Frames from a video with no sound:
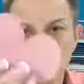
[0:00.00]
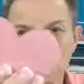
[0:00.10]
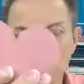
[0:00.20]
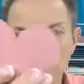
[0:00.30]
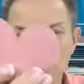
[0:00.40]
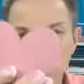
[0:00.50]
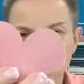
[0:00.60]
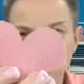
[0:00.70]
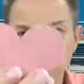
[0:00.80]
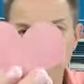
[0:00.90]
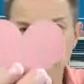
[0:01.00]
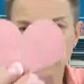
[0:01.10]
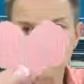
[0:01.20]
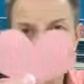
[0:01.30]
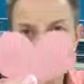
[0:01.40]
I believe it was 2 passes
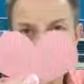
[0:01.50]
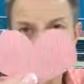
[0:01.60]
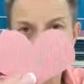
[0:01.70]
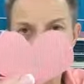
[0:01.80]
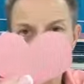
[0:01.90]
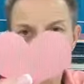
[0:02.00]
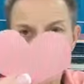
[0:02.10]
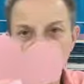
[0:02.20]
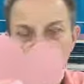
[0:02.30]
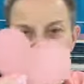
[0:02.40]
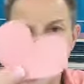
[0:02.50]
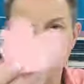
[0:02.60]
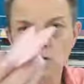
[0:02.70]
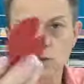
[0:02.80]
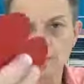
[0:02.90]
using the
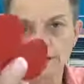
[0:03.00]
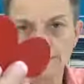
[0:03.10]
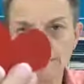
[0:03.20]
rotary blade.